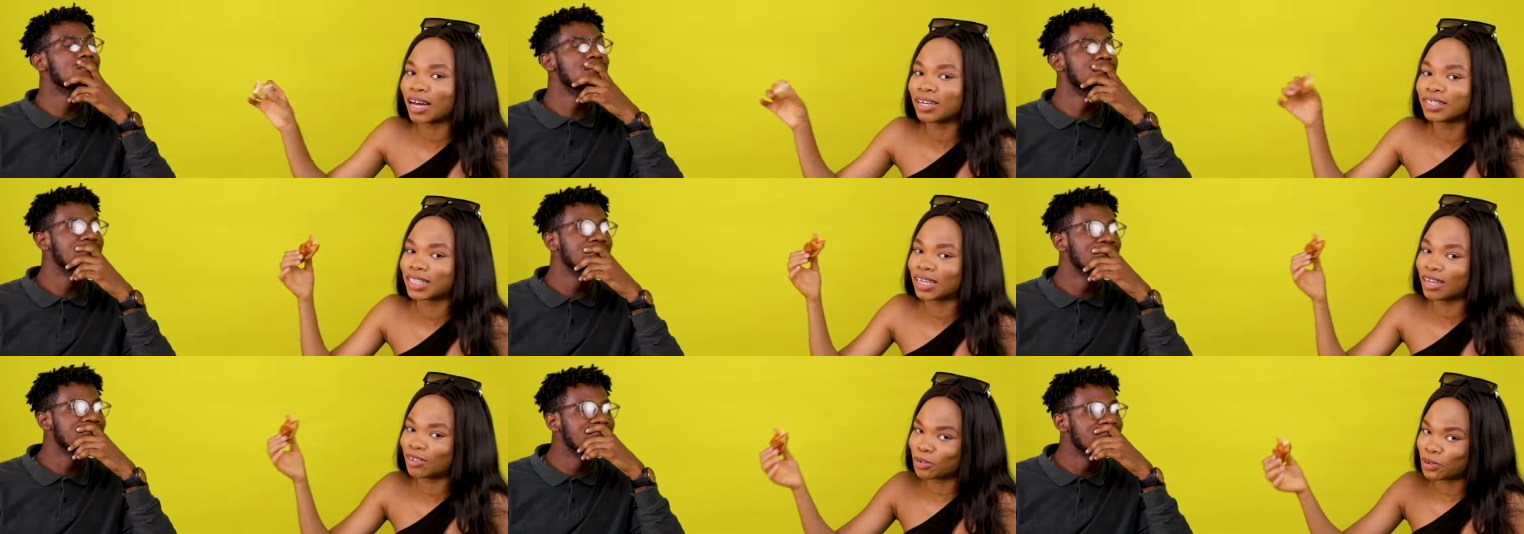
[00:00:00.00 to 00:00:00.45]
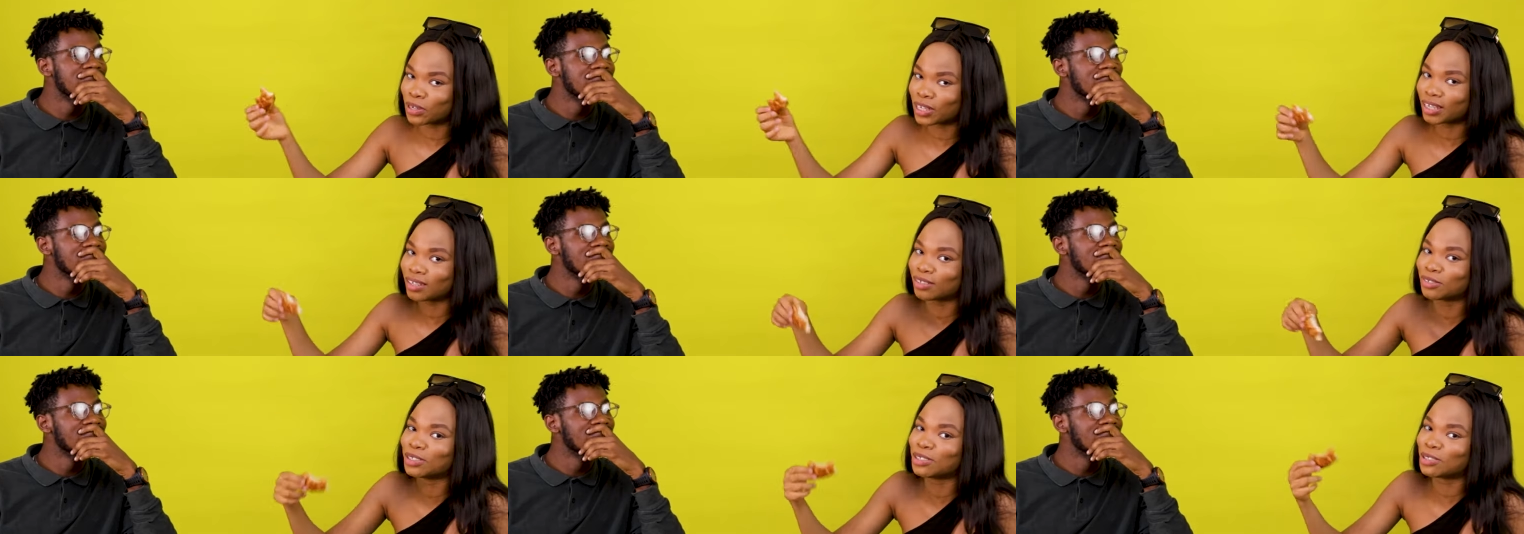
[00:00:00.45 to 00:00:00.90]
Speaker 1: guy. I was like,
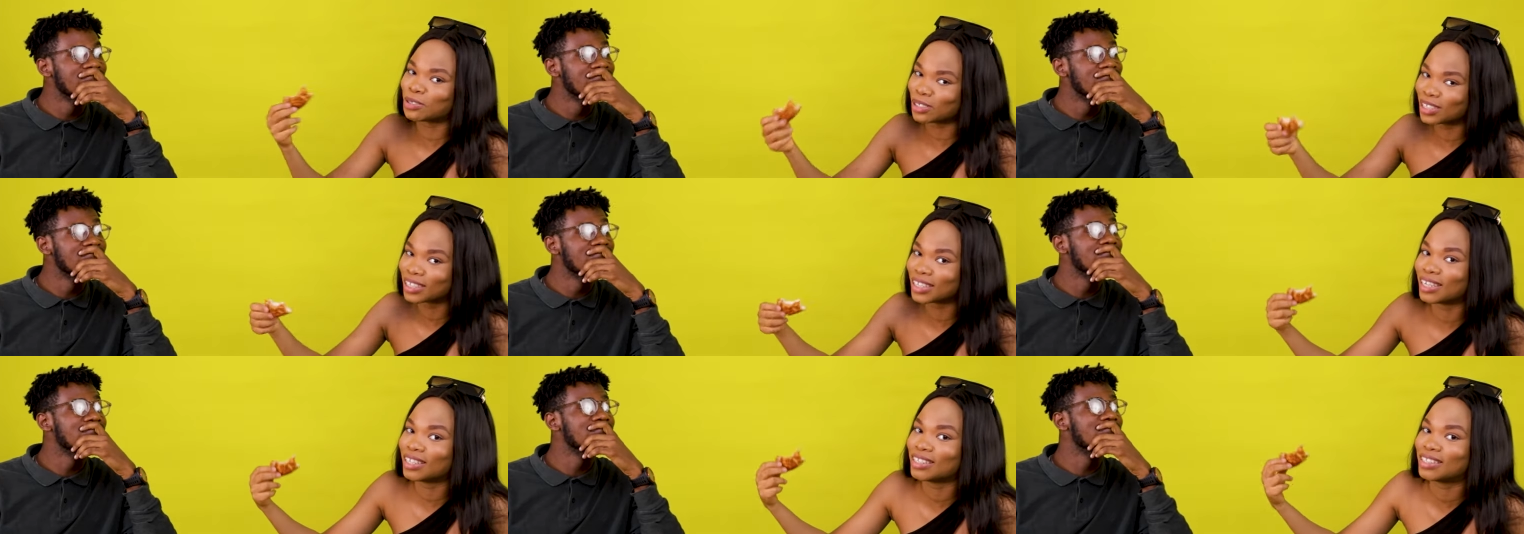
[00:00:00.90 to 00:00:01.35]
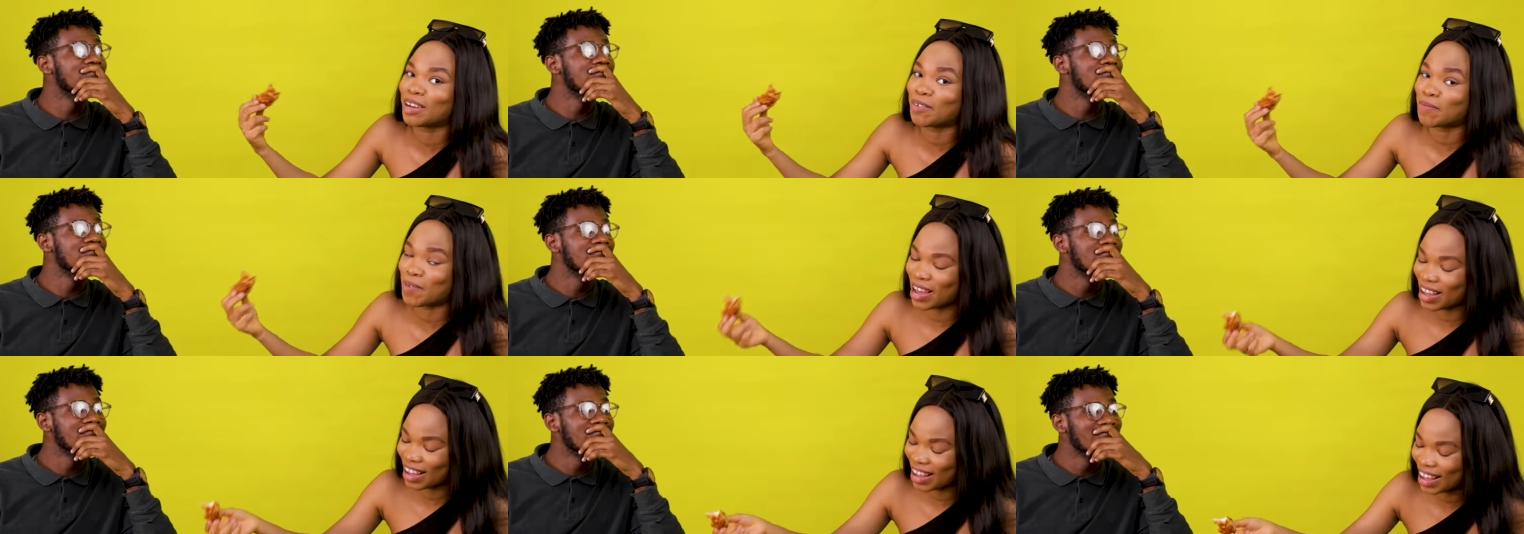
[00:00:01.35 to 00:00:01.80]
okay, well, this one didn't enter
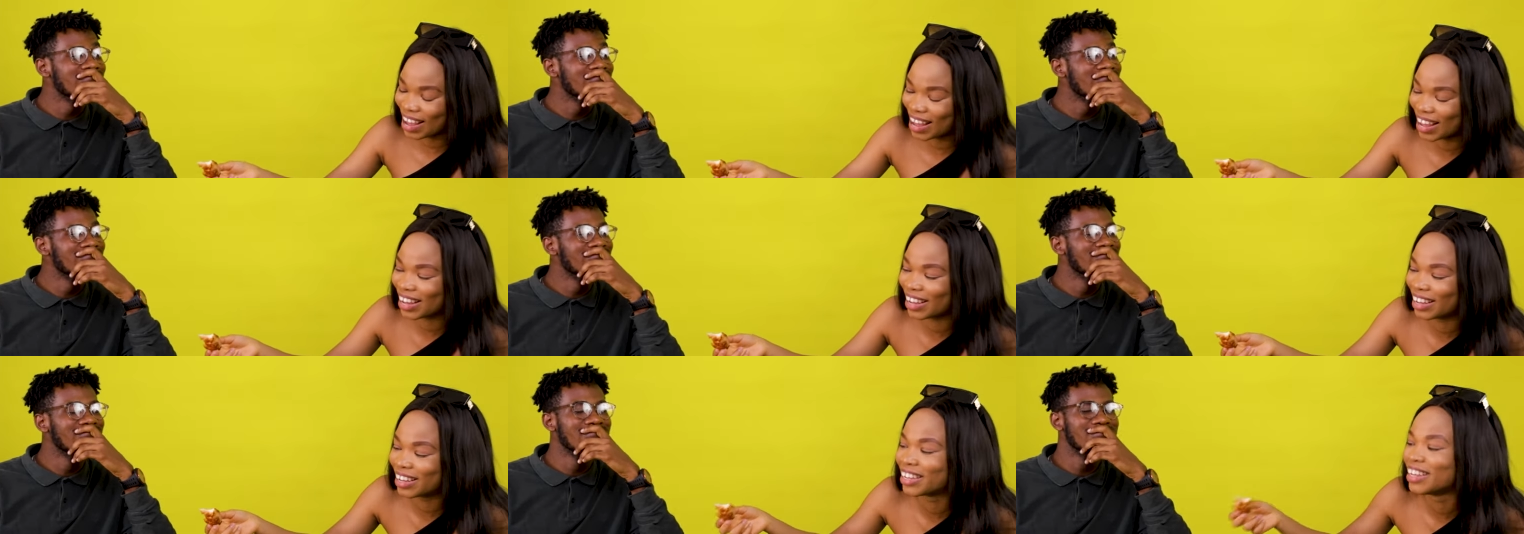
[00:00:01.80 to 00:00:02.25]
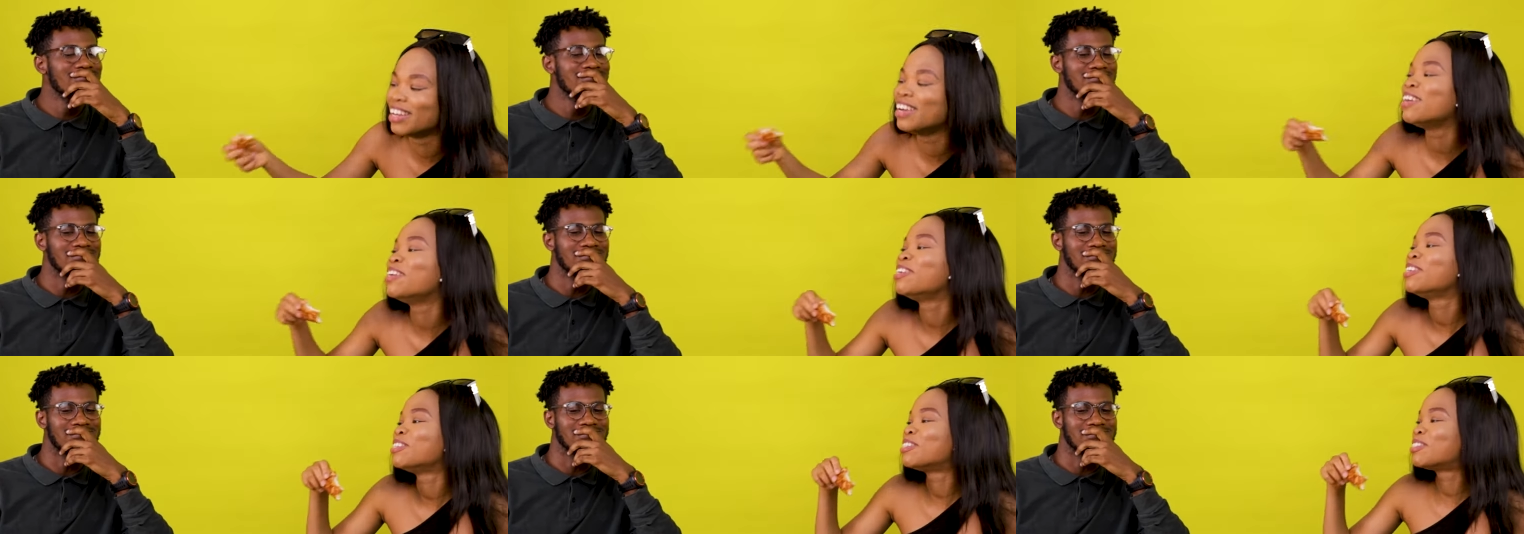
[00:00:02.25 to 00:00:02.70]
my eye.
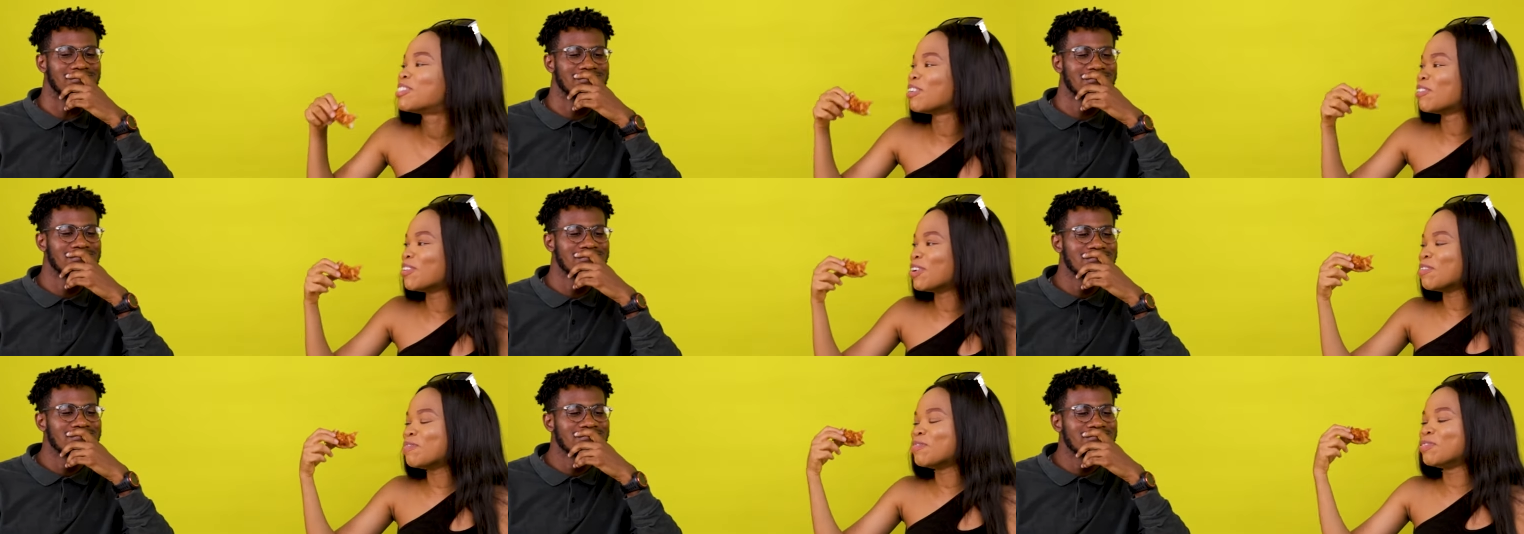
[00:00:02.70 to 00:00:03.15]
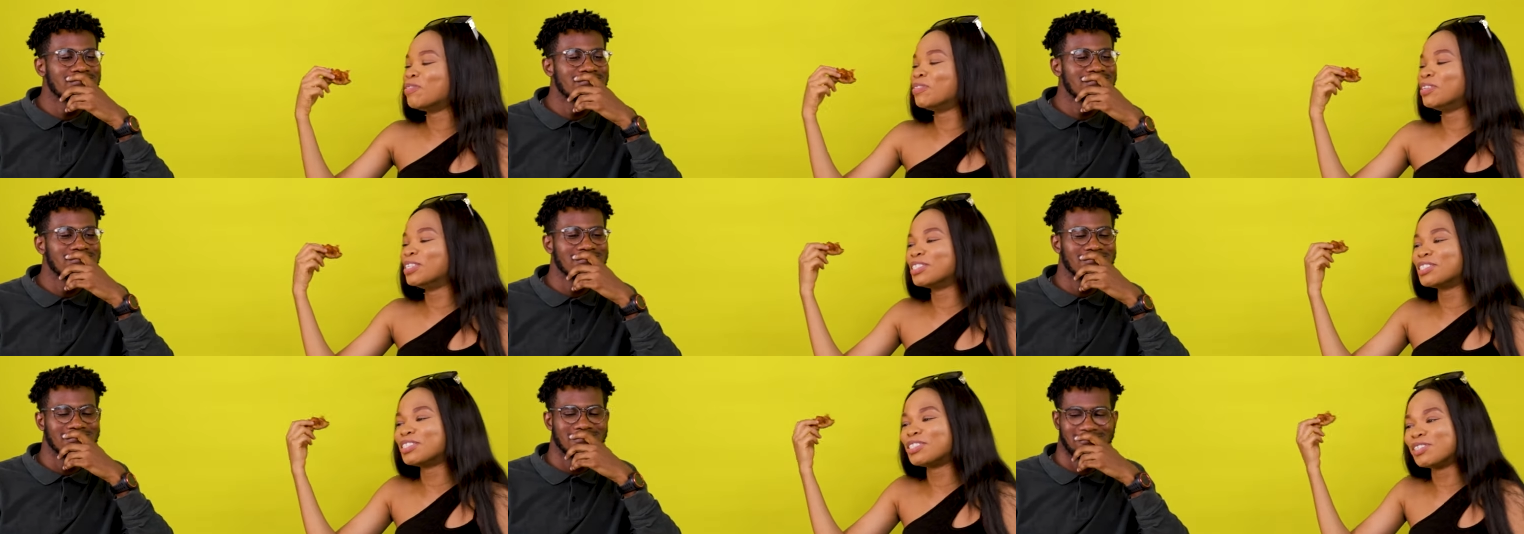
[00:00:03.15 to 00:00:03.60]
Mm-hmm. So when we
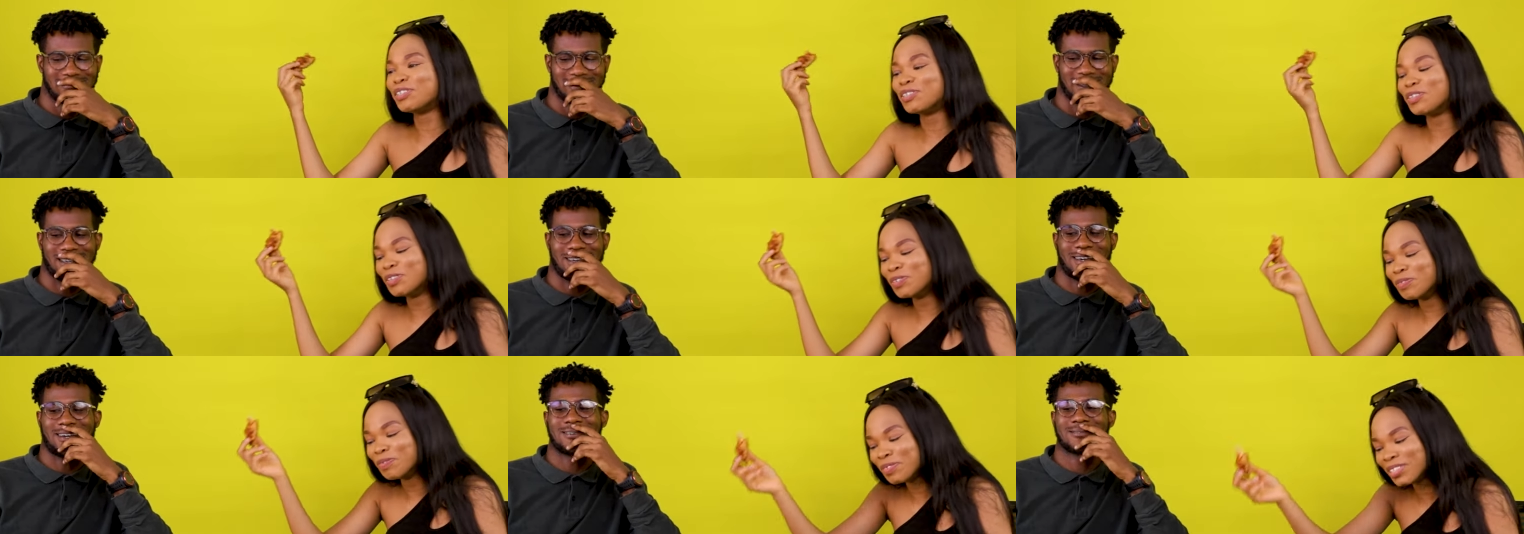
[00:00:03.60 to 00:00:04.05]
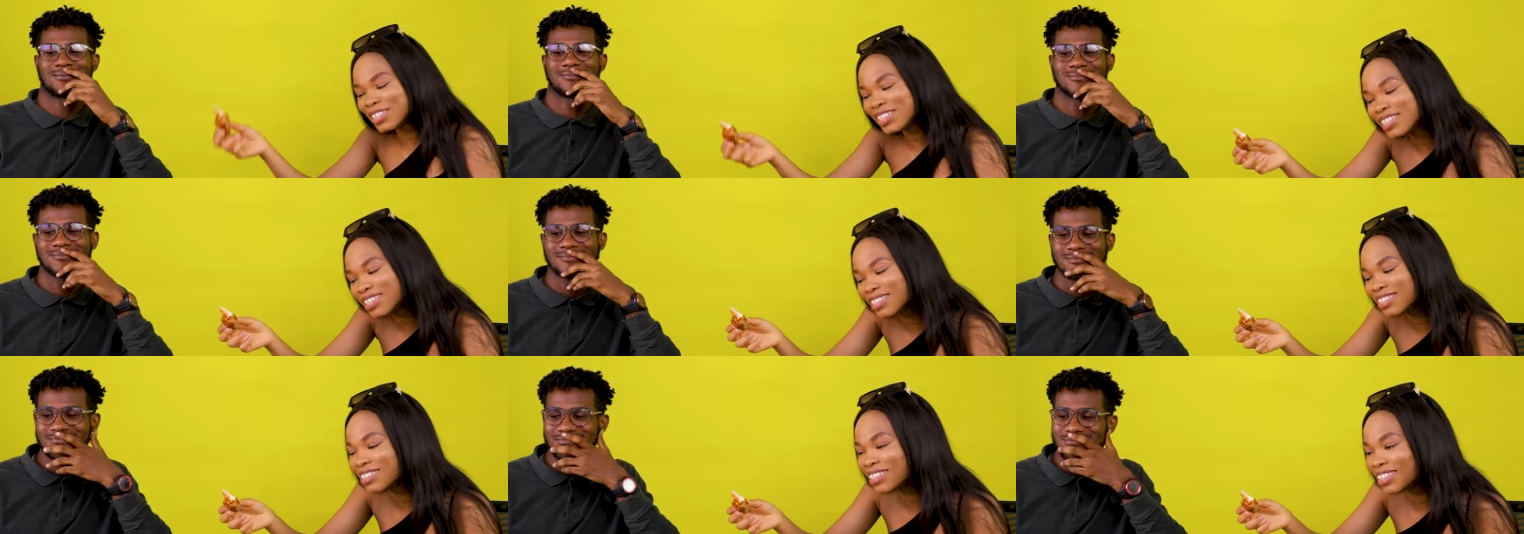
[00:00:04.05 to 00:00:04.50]

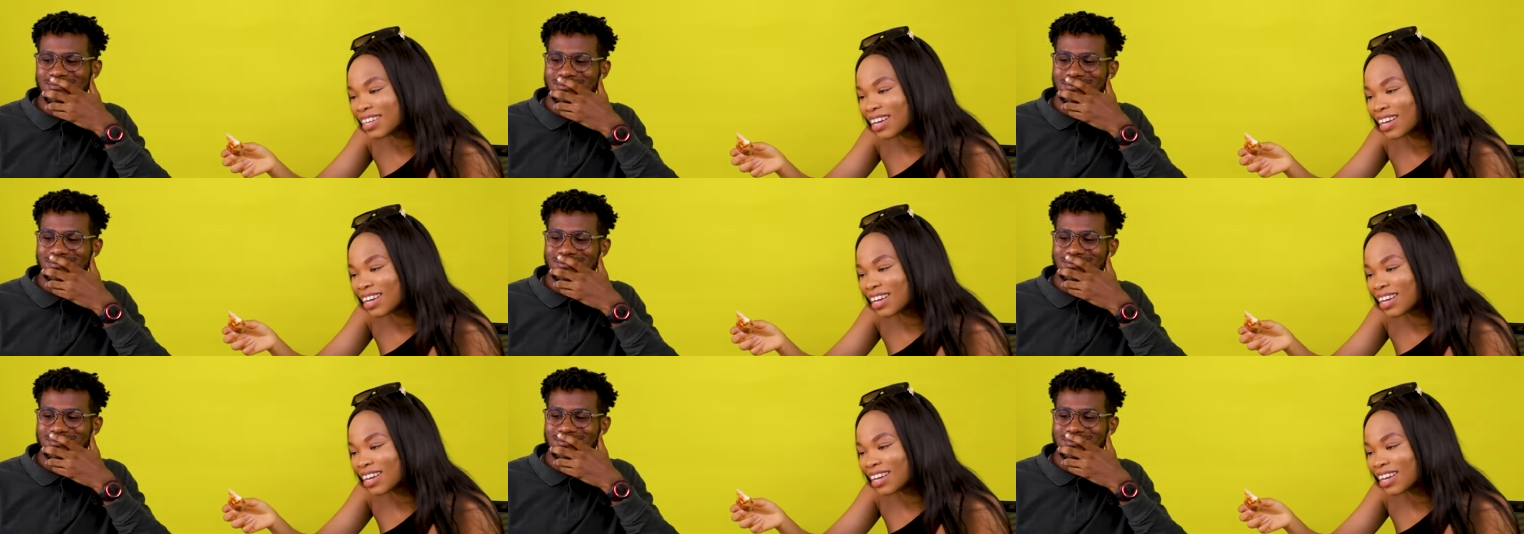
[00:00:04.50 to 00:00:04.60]
resumed. Yeah.